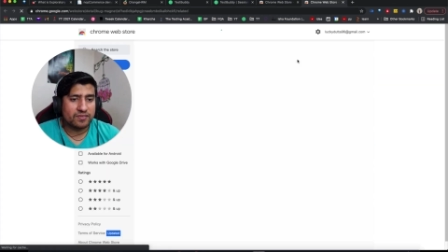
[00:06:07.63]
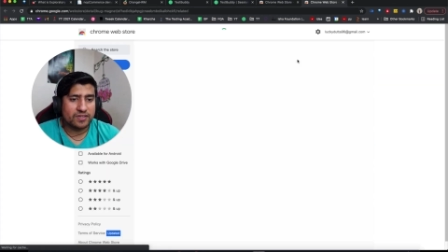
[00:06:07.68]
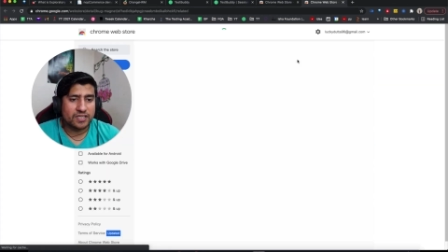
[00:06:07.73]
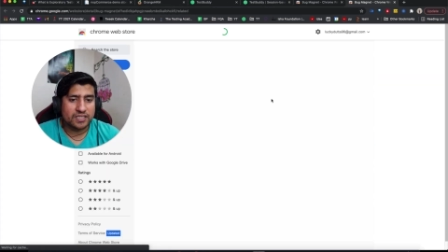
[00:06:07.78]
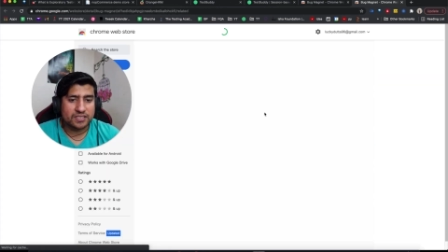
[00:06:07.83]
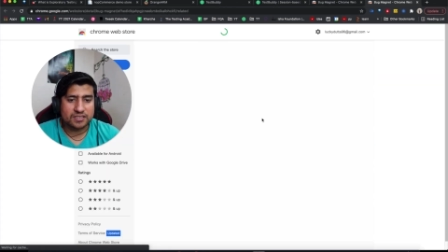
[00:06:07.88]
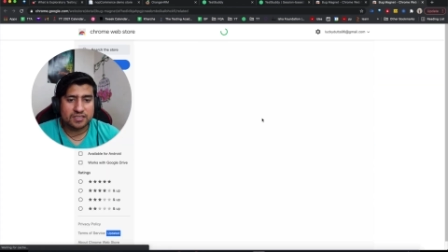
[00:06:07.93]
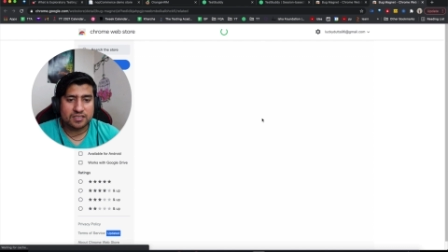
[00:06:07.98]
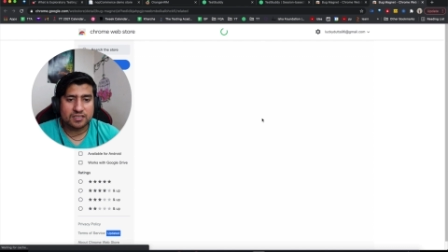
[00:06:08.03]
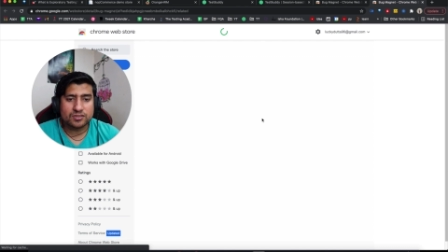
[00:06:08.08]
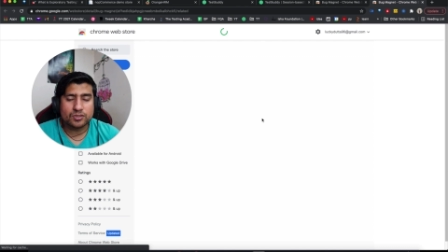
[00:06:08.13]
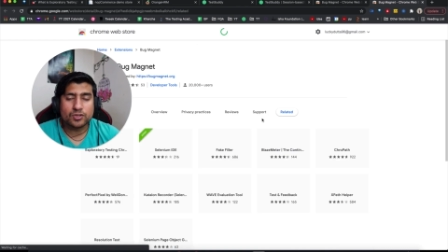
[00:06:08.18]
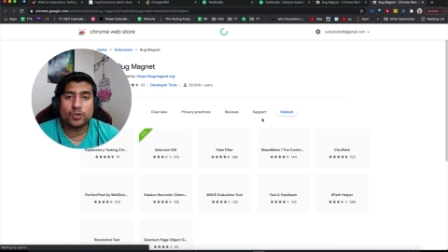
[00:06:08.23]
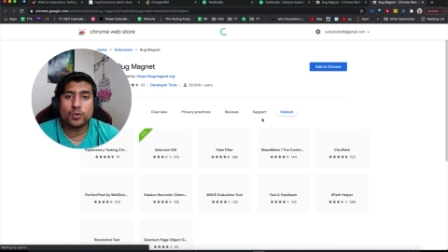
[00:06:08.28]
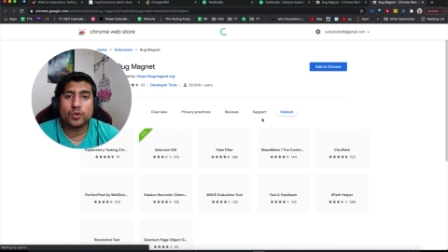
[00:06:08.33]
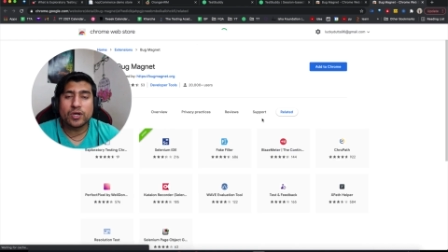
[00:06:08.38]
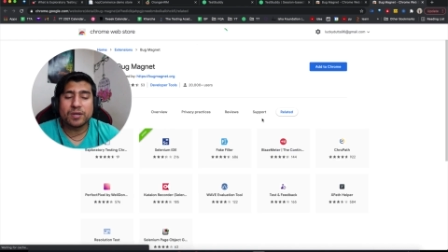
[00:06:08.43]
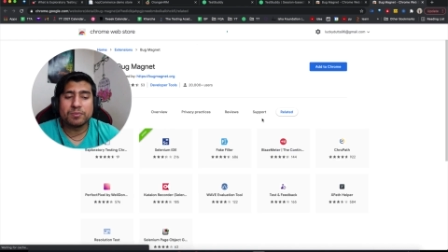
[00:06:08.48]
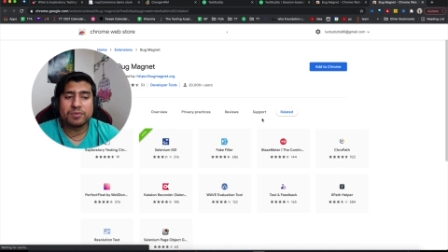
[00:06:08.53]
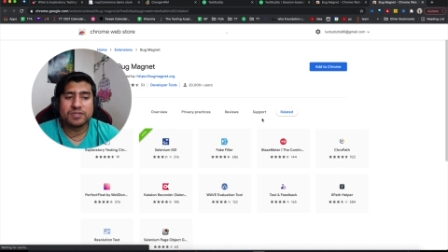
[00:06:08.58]
Yes, so you
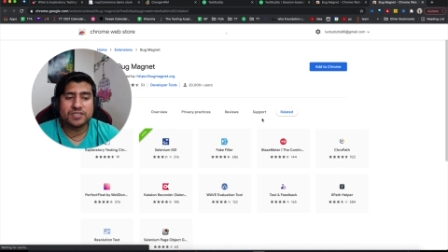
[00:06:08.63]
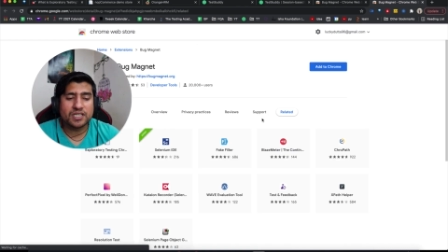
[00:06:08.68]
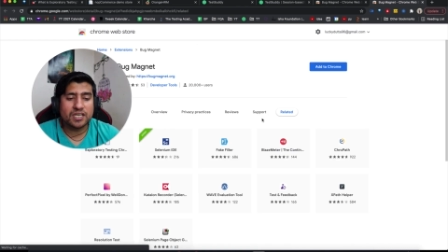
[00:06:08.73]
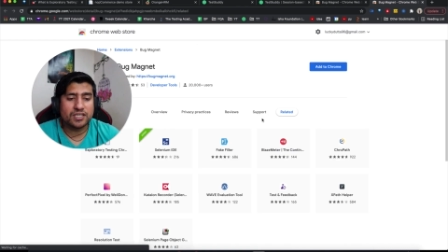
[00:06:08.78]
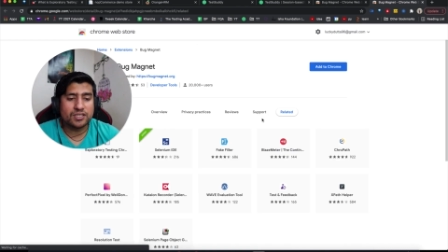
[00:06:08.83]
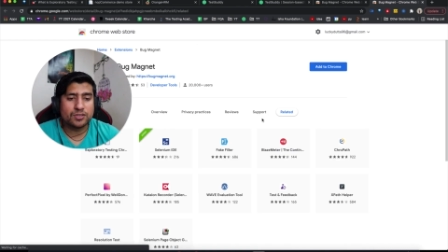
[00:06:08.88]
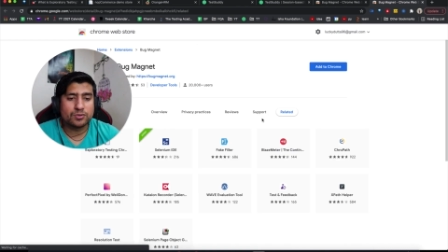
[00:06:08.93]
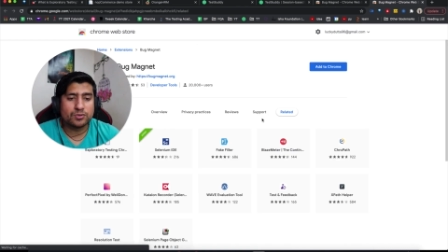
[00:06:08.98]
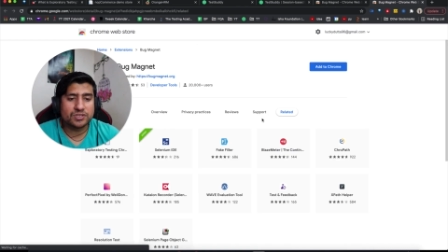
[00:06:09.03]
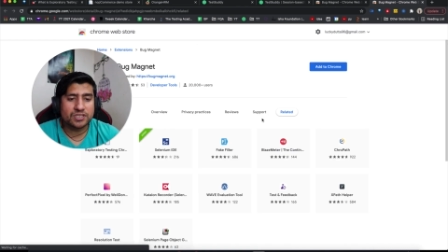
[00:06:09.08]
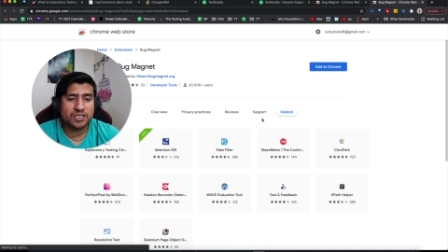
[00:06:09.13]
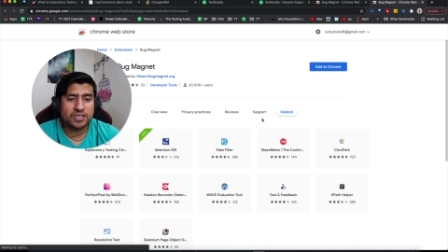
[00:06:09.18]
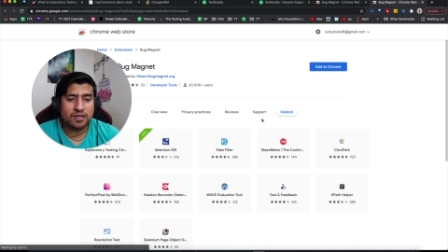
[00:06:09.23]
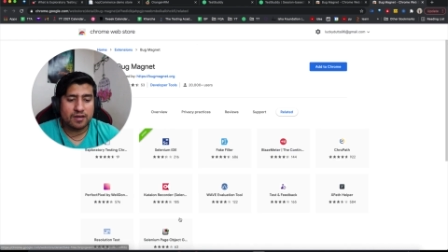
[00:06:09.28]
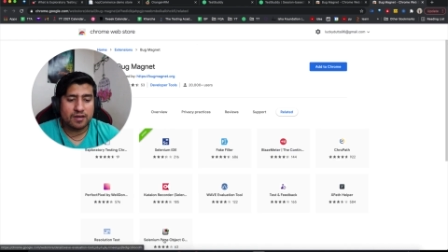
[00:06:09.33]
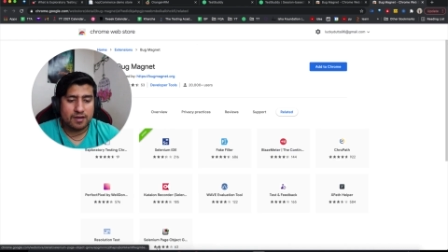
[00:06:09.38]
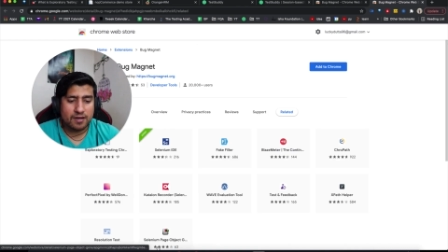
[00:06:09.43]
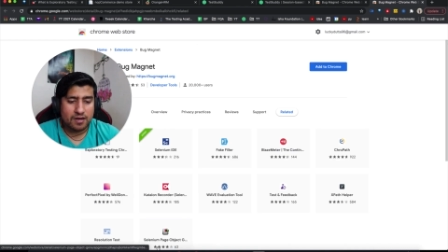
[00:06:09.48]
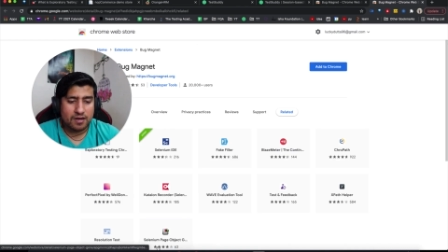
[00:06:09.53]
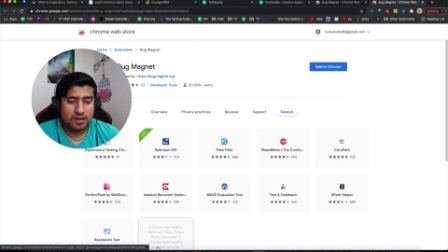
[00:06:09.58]
can basically use it,
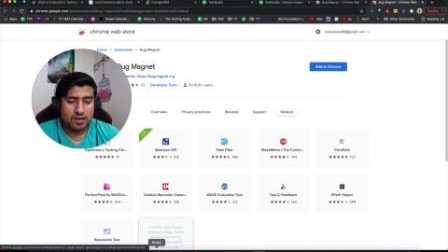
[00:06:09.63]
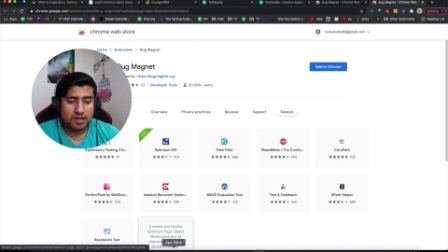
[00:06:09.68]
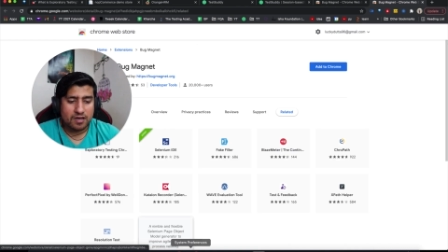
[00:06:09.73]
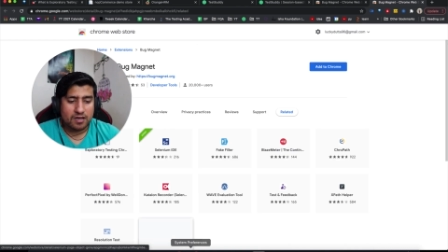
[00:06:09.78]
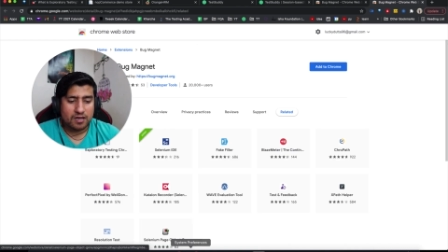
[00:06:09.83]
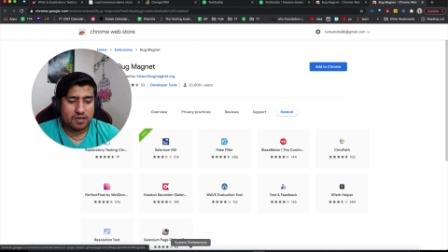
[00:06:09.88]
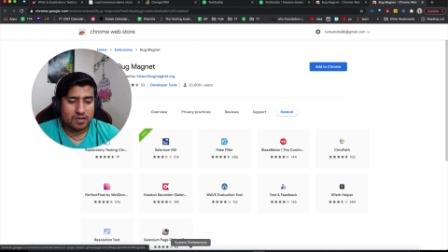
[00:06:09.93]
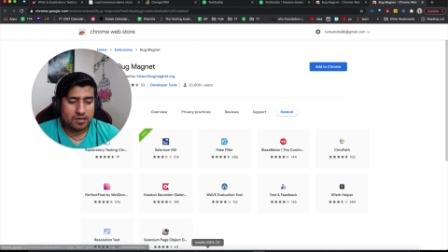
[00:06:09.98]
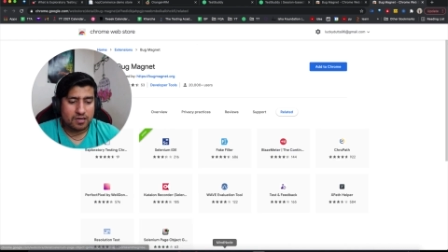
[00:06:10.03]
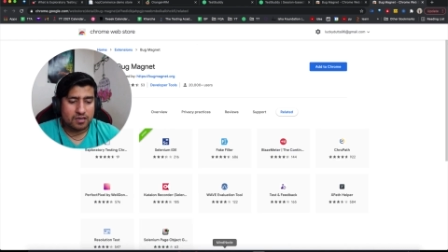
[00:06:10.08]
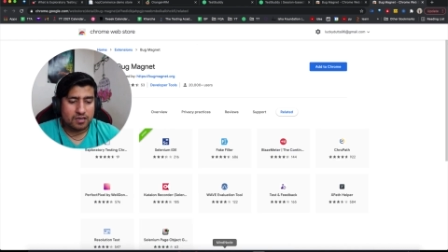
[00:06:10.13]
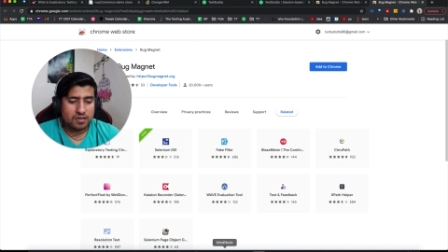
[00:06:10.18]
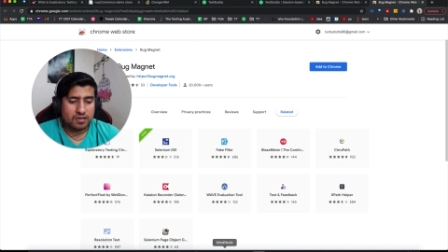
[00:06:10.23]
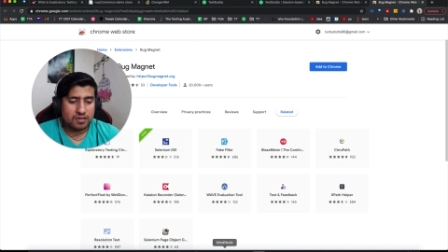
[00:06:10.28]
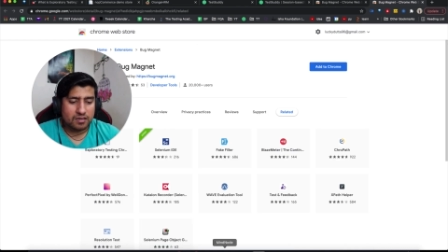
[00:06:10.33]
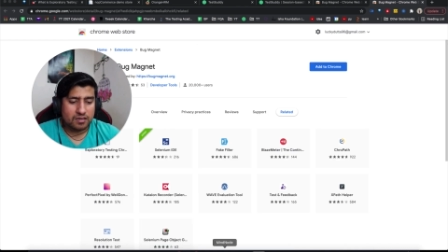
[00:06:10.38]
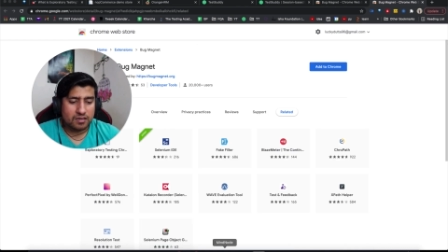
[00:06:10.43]
uh,